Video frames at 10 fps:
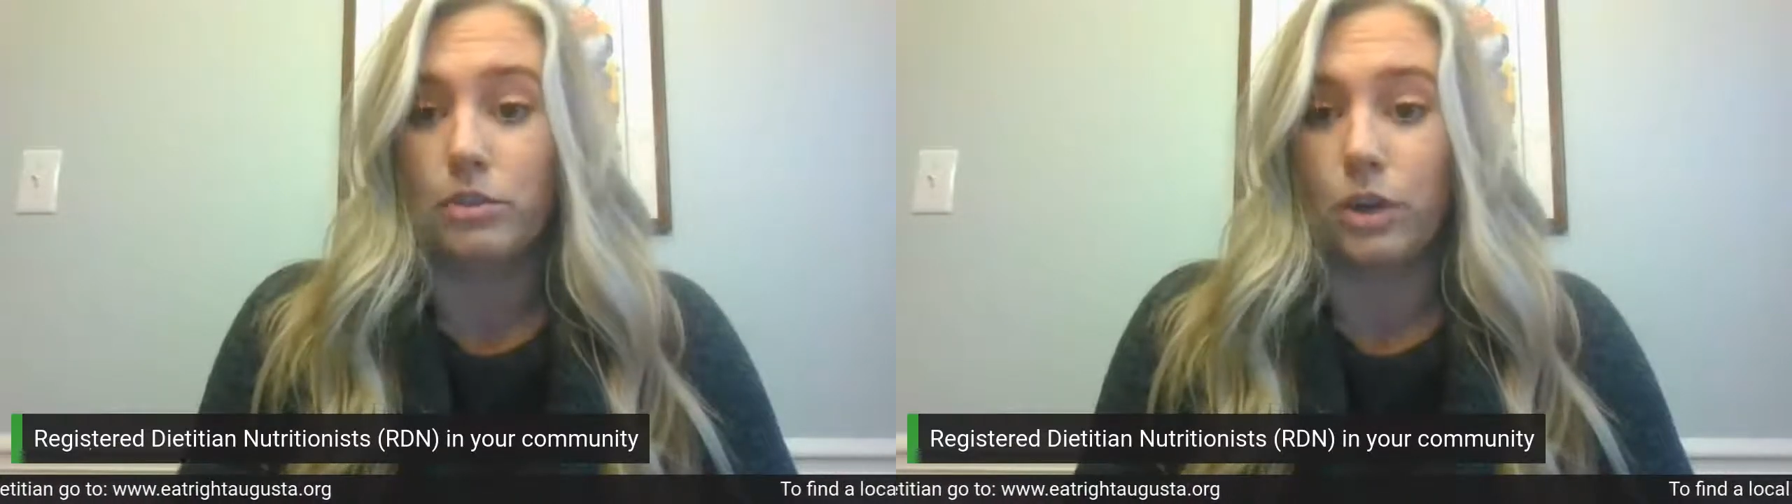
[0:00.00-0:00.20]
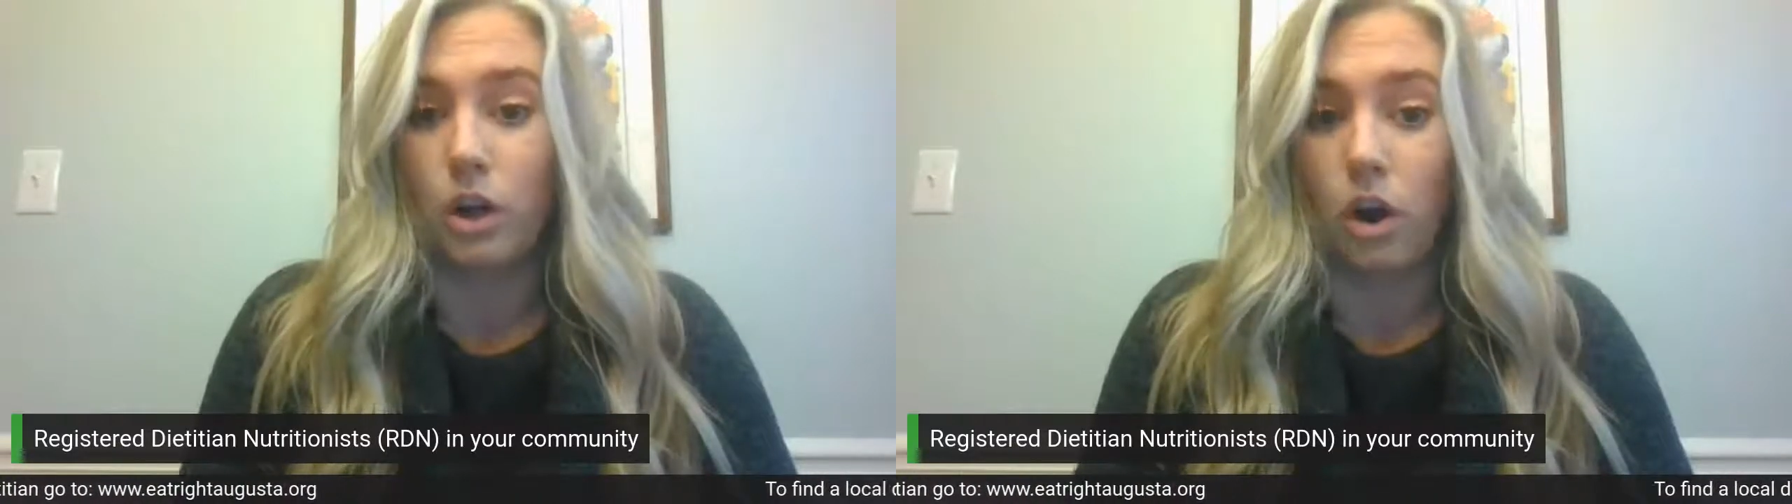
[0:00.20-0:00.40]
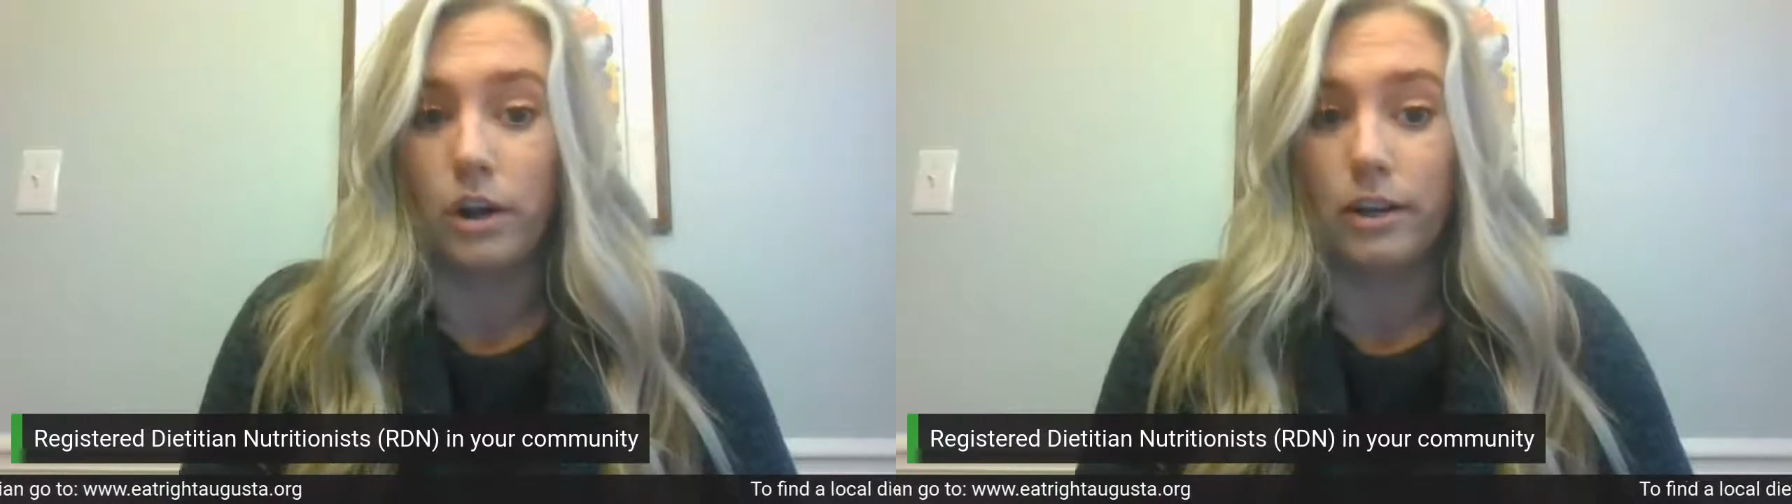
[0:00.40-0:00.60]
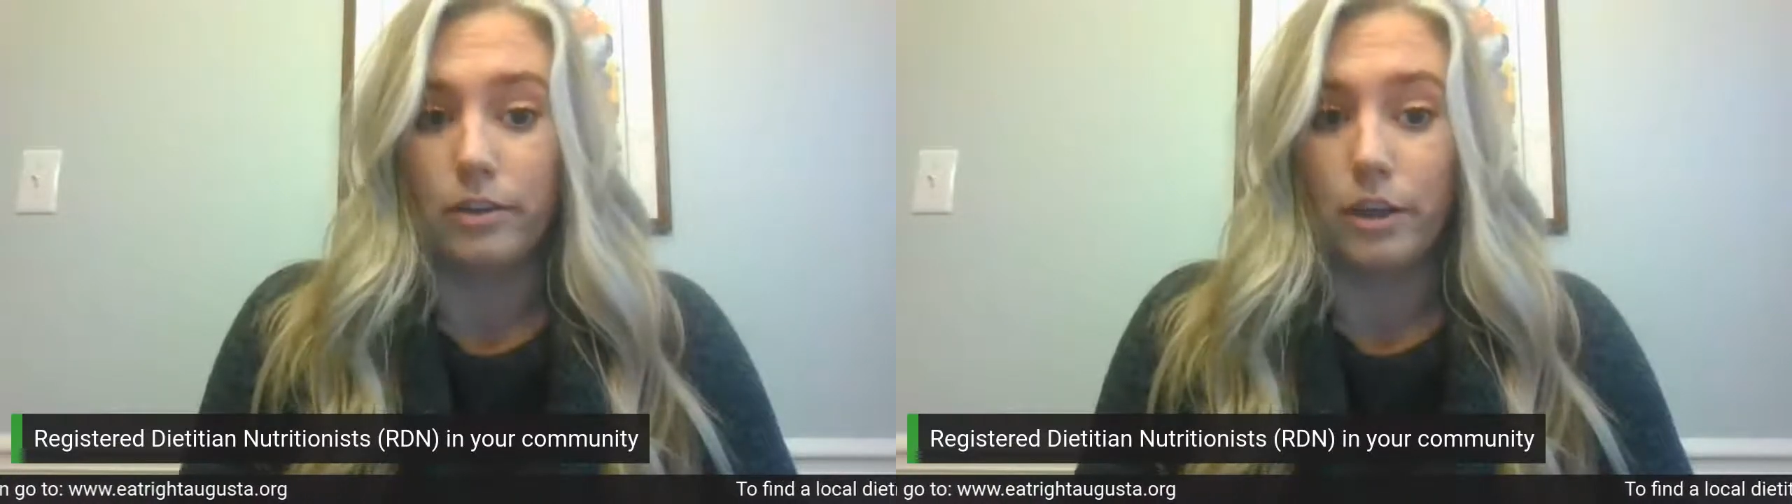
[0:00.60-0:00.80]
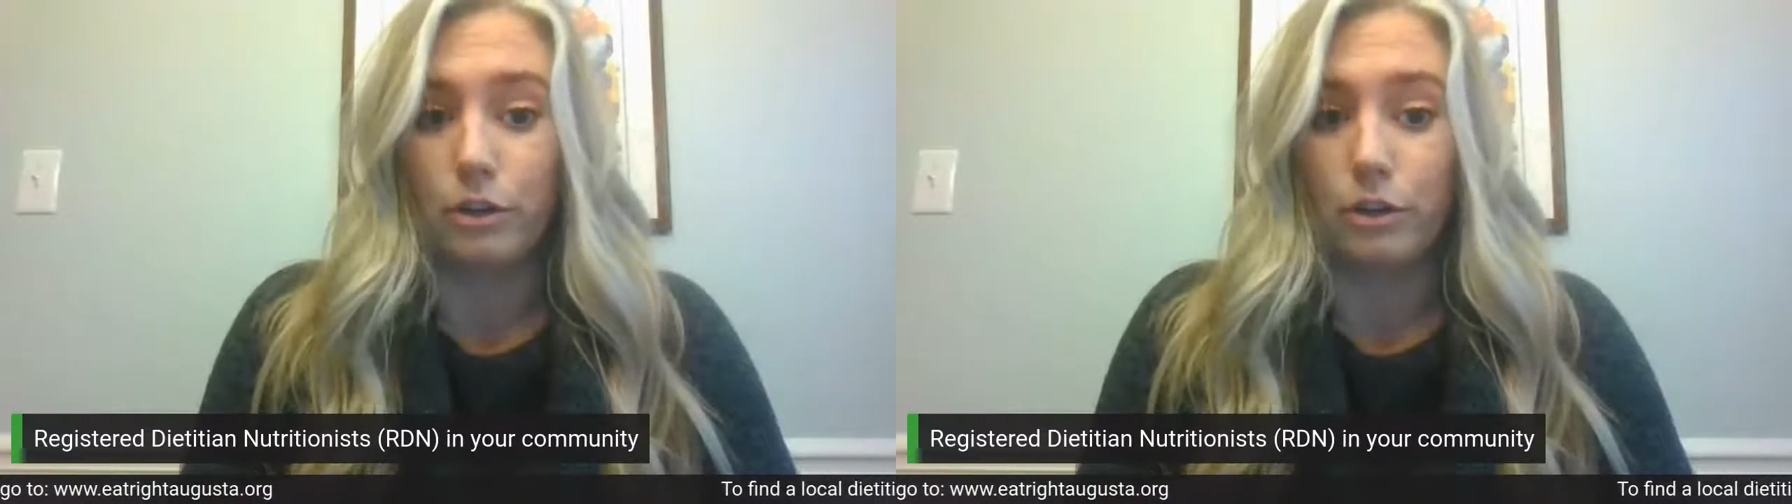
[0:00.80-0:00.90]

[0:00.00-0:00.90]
regarding their